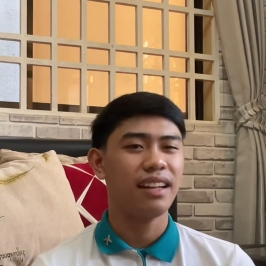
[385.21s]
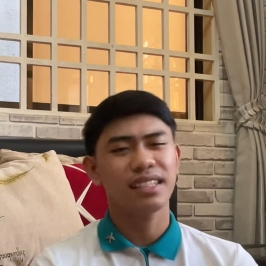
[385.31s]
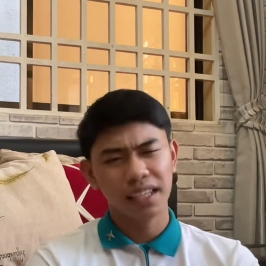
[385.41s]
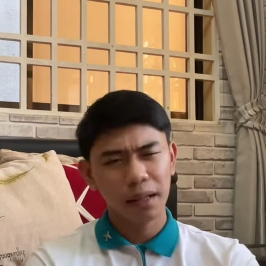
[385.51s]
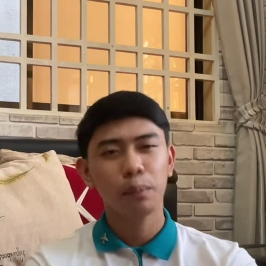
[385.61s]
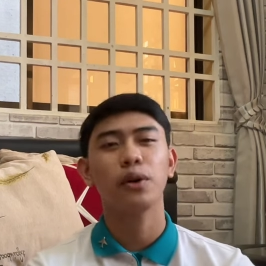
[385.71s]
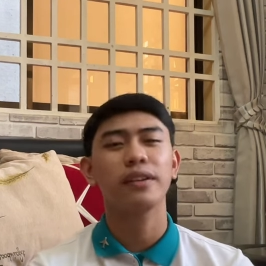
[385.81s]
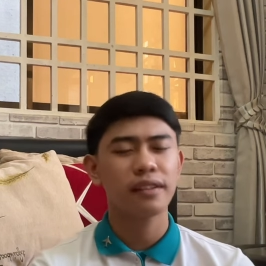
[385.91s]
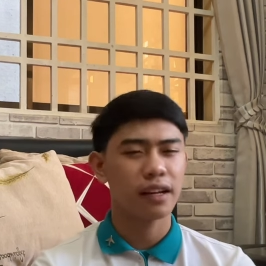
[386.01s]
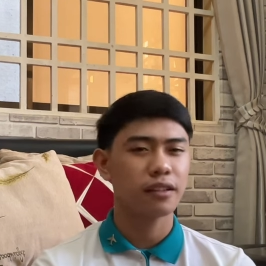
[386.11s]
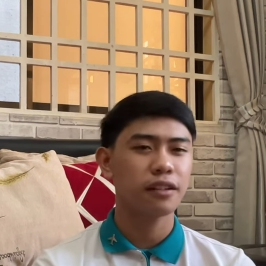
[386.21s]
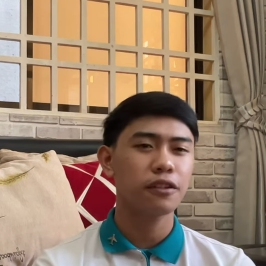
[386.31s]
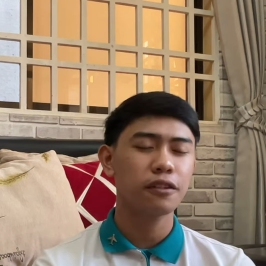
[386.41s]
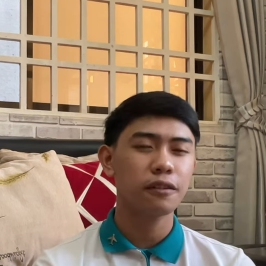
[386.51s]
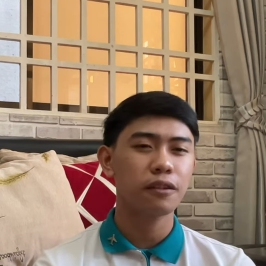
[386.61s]
Let's help one another in
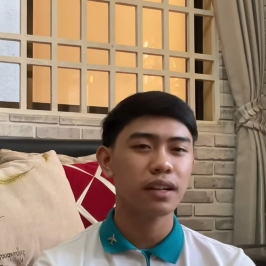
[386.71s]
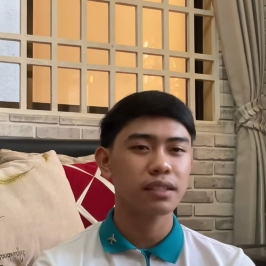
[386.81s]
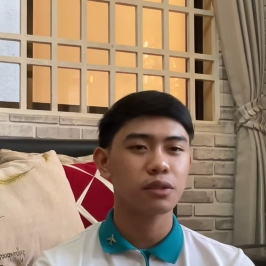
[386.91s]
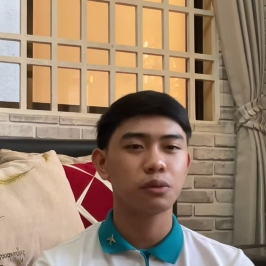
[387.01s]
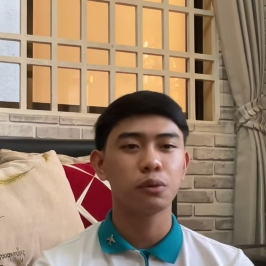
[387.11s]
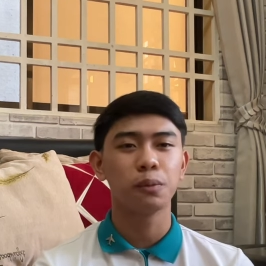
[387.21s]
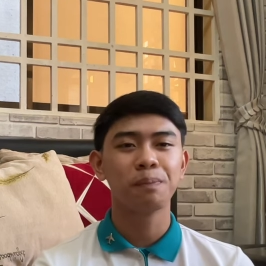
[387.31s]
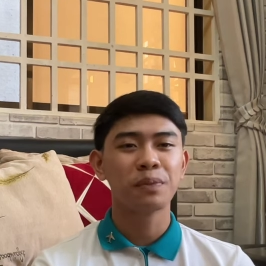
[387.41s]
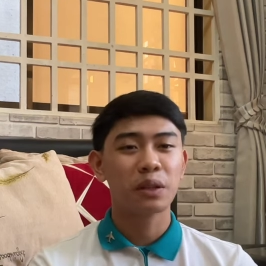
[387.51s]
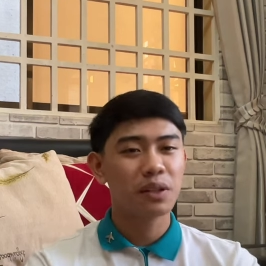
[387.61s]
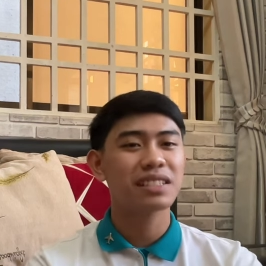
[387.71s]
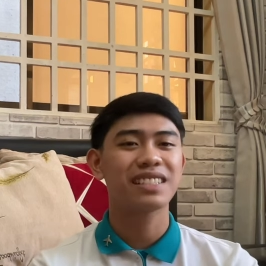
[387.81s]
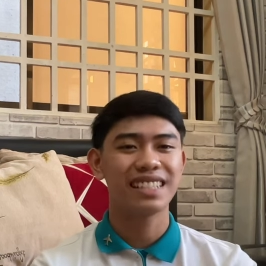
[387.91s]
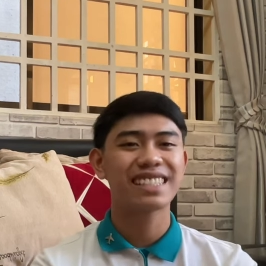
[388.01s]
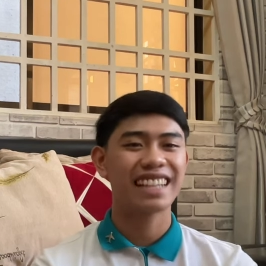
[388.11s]
order for us to
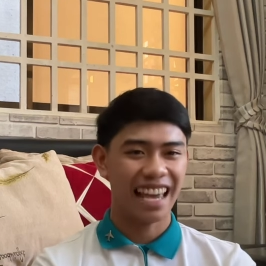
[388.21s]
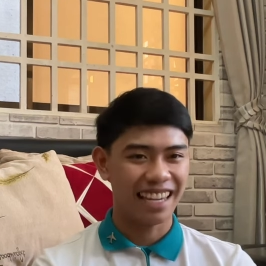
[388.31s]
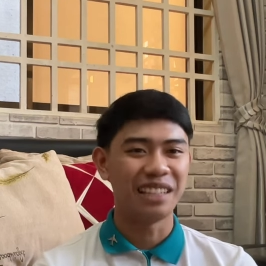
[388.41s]
reach the sky.